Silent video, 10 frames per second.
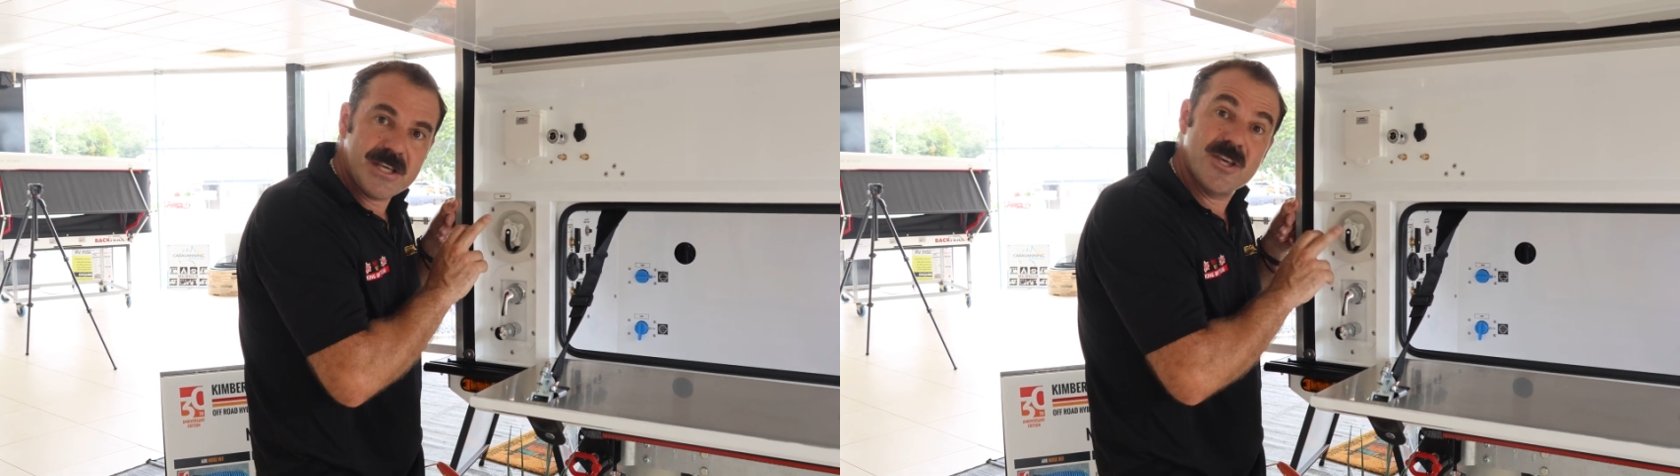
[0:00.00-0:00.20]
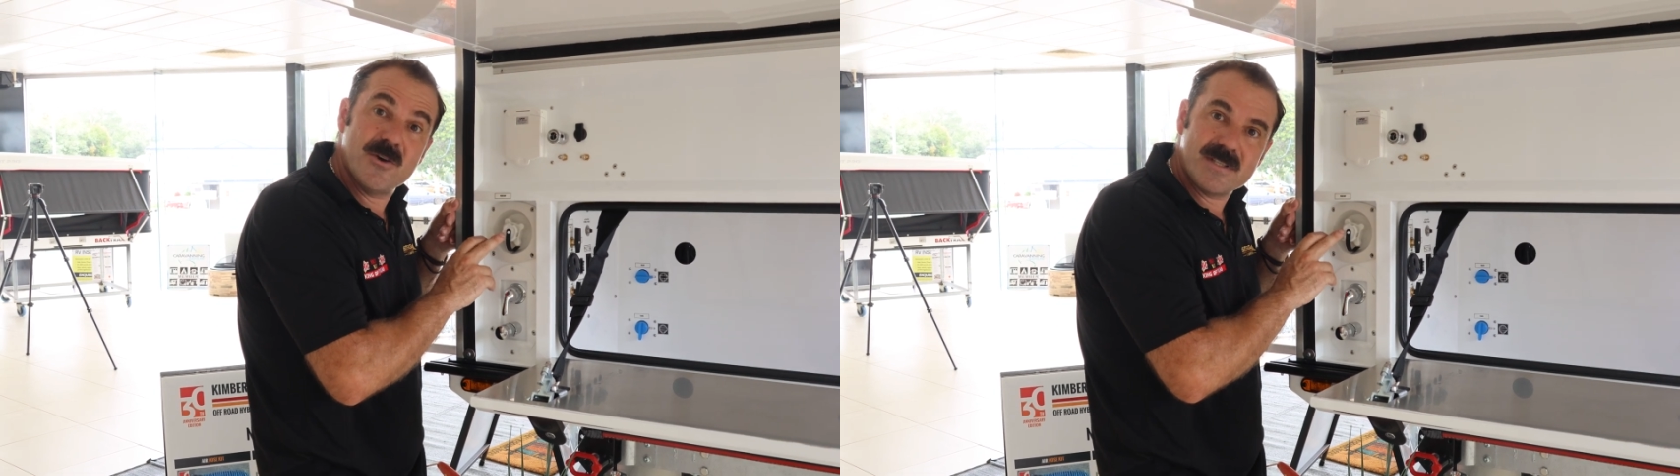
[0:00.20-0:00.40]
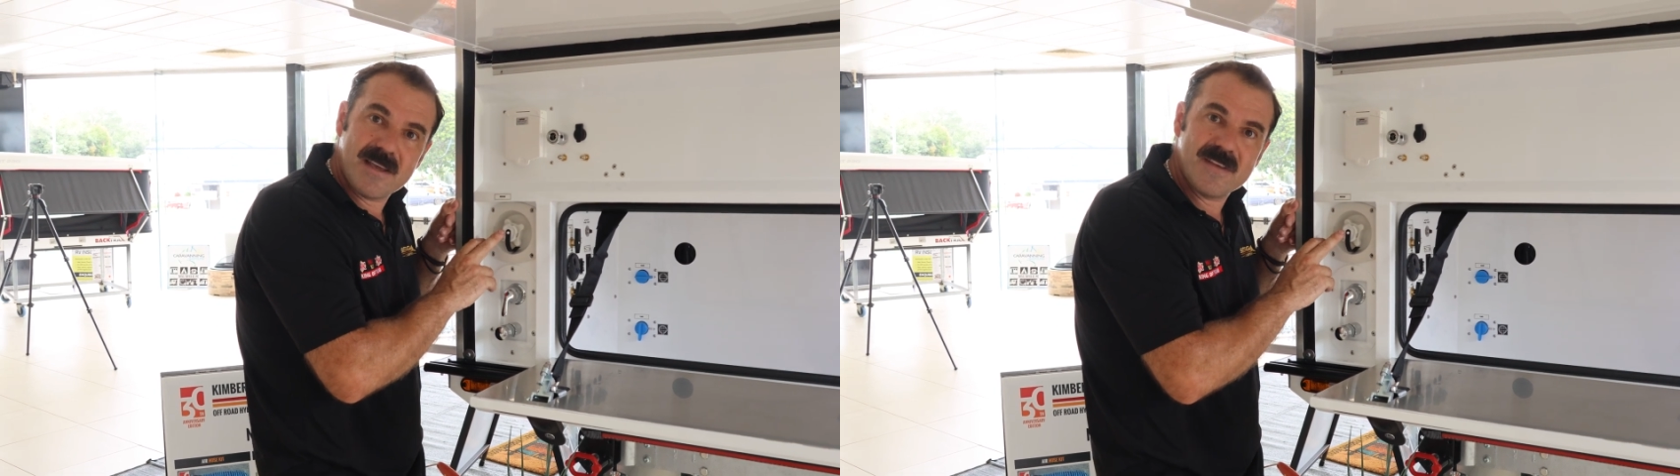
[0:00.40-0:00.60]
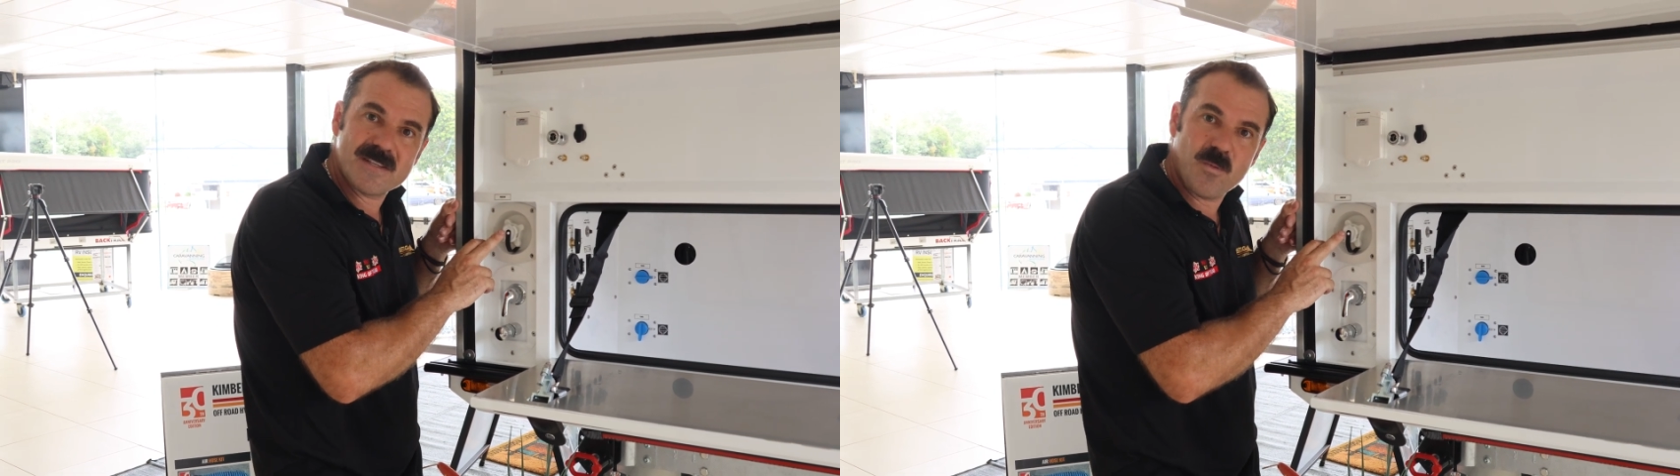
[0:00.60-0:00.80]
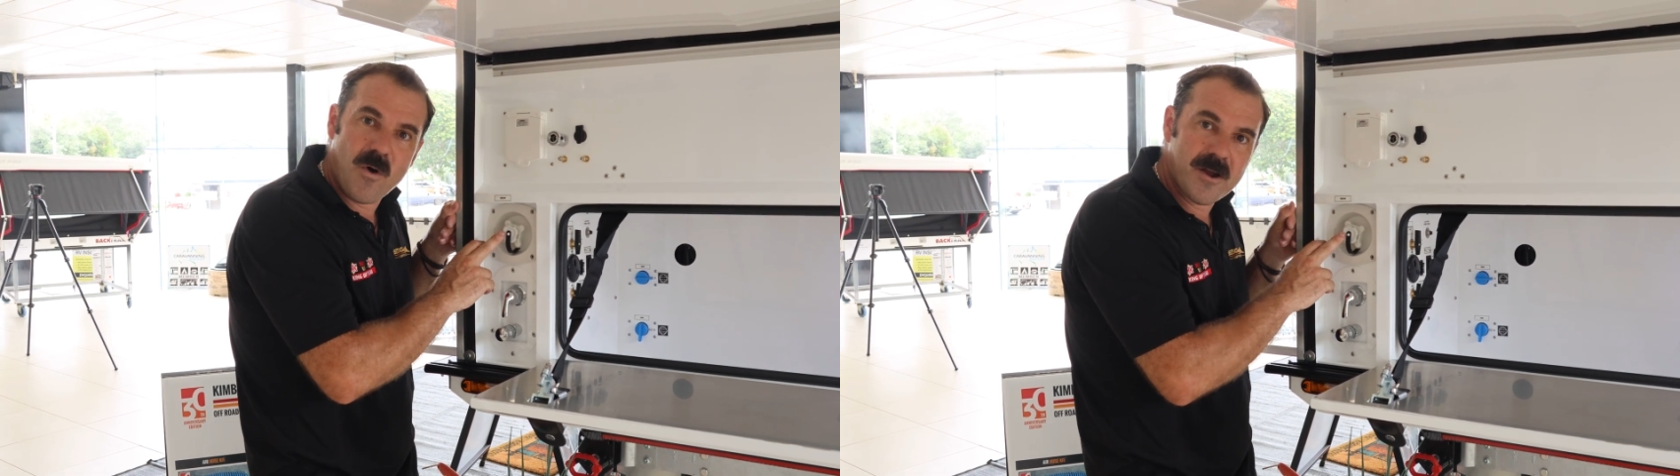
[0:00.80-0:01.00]
using
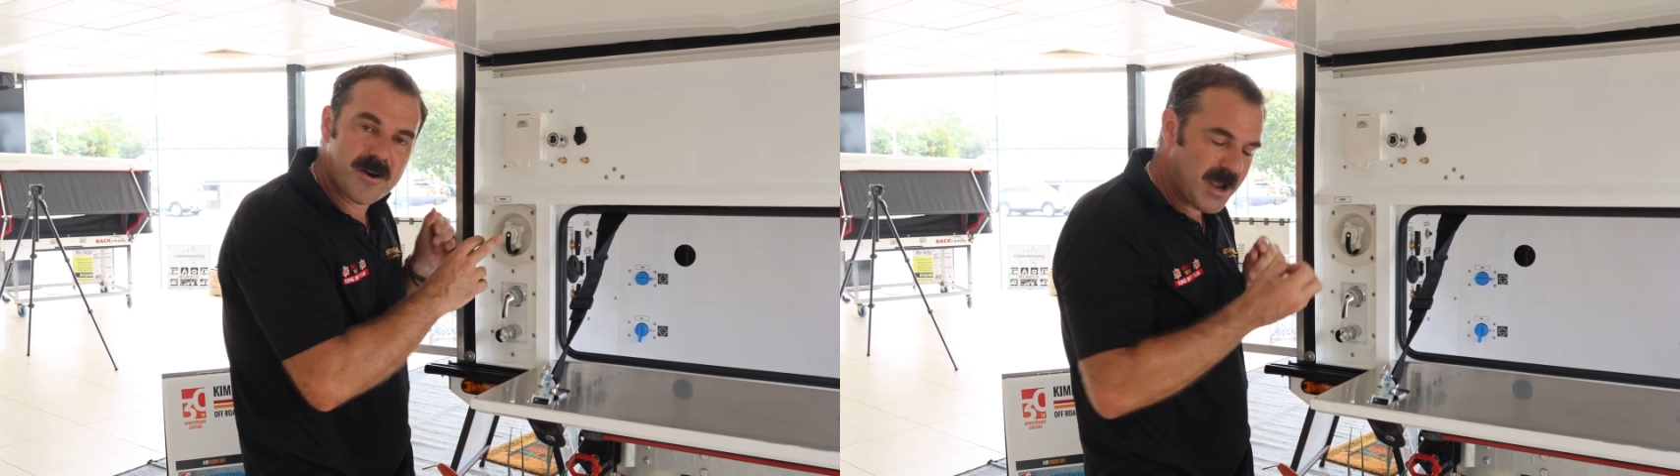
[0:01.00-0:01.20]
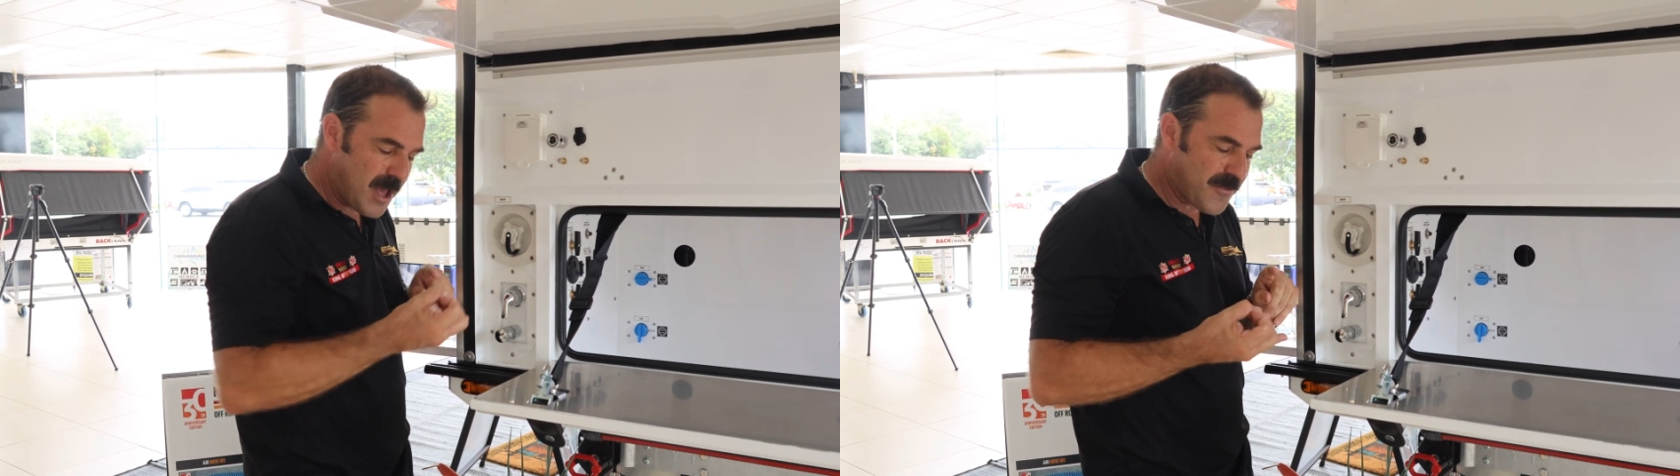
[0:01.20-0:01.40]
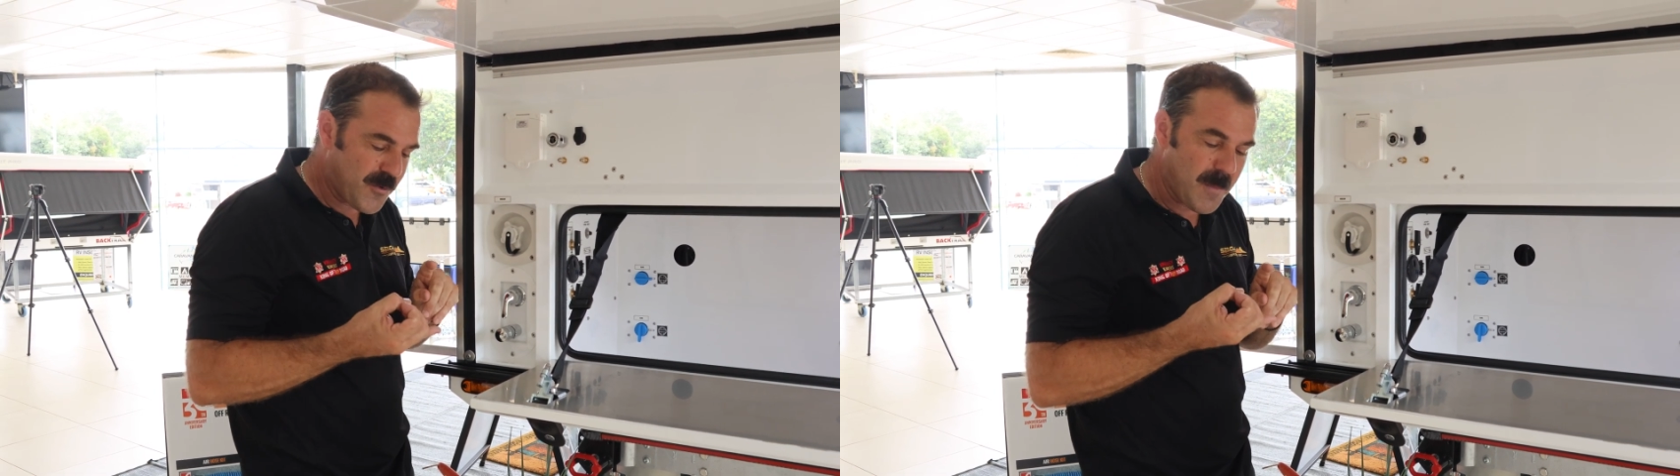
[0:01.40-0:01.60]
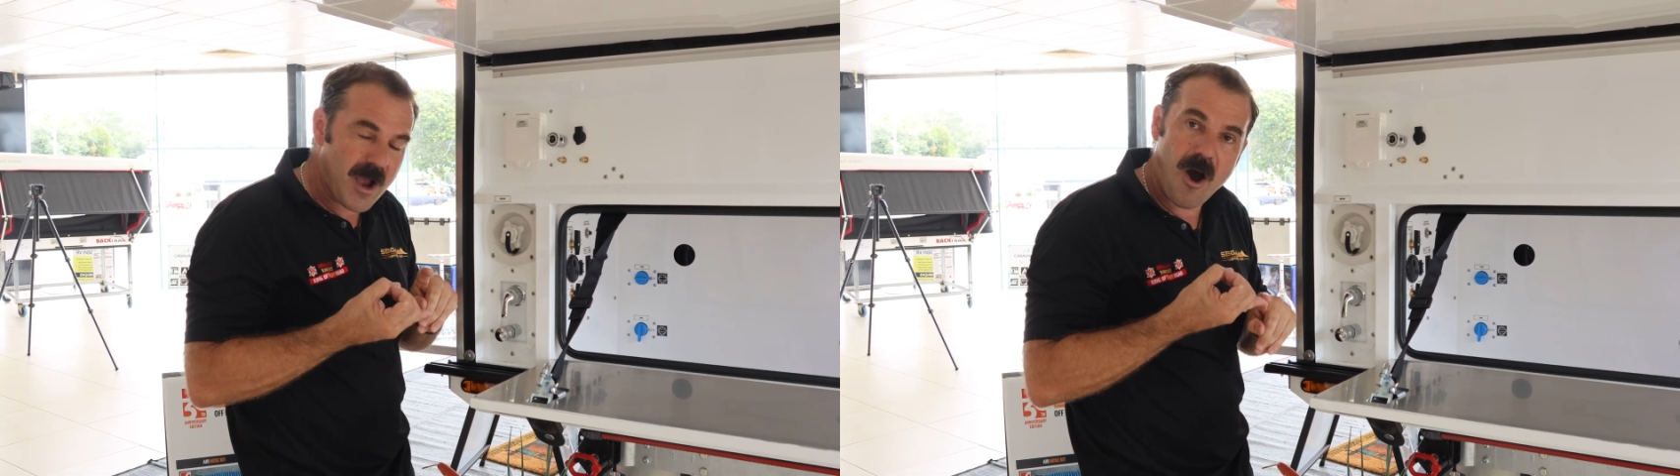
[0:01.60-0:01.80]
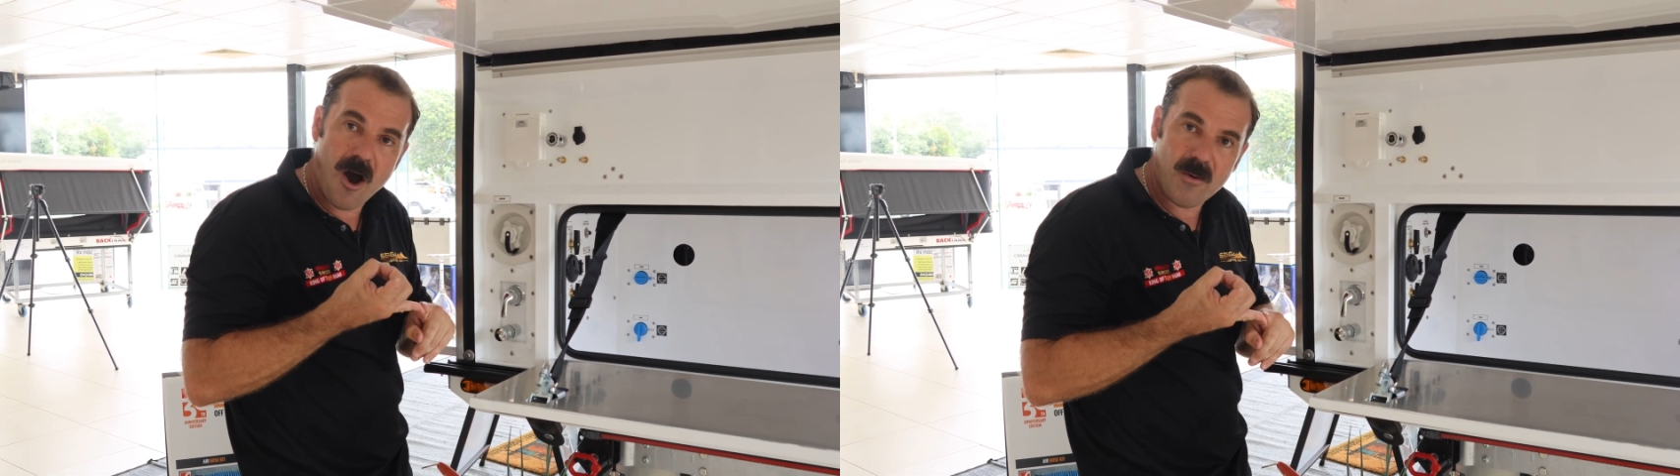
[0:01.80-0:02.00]
this water through
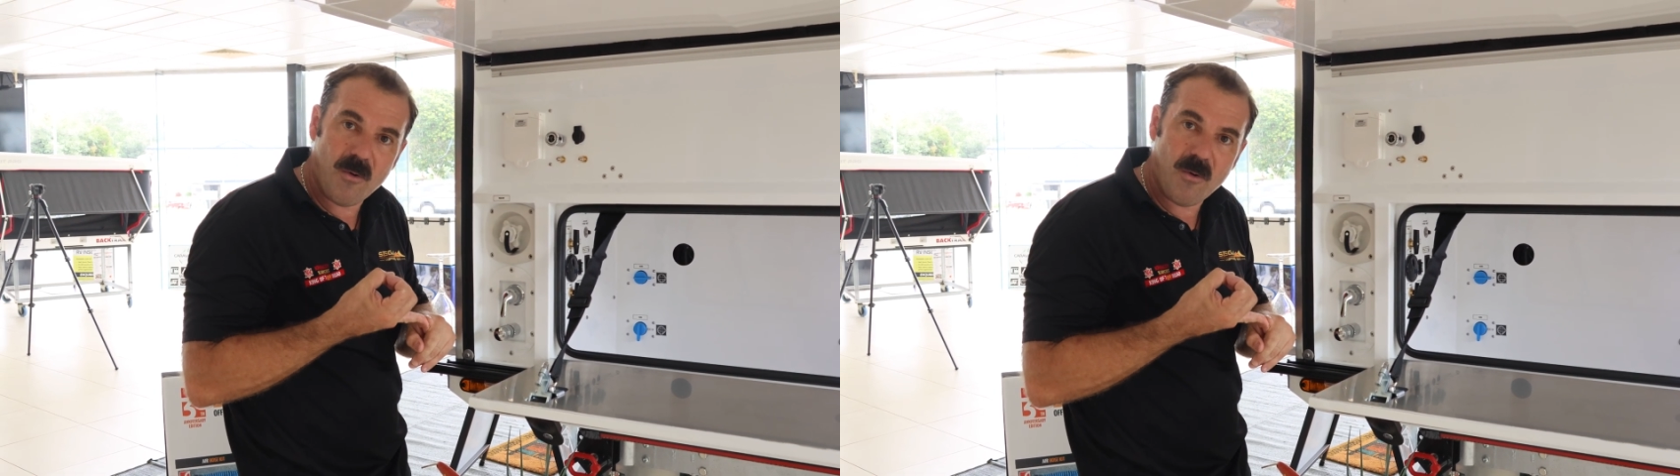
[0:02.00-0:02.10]
my hot